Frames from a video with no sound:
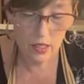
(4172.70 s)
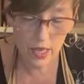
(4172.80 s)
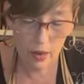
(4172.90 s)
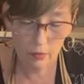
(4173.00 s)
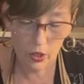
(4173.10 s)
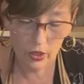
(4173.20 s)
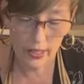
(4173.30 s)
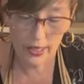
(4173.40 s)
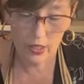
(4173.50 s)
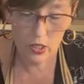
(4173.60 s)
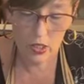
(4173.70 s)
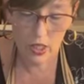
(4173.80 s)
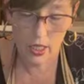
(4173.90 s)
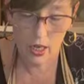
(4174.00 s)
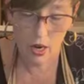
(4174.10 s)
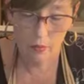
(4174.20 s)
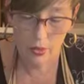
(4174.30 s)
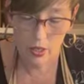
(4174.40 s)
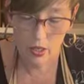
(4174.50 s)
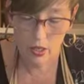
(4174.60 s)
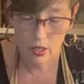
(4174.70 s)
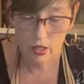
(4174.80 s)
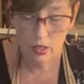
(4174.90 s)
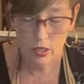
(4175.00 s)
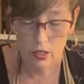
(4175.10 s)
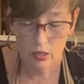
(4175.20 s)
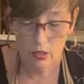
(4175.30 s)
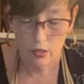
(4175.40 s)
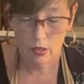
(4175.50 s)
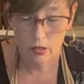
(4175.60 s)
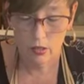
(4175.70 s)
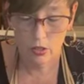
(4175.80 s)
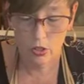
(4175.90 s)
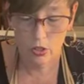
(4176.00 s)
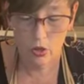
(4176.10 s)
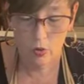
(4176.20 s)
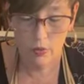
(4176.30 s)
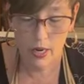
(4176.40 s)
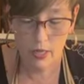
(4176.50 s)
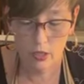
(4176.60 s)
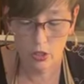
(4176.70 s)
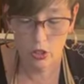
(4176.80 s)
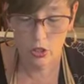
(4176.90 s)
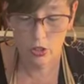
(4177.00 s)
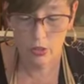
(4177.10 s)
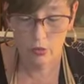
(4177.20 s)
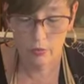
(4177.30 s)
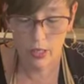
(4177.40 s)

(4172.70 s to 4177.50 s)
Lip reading: stem look like it's sticking up so much.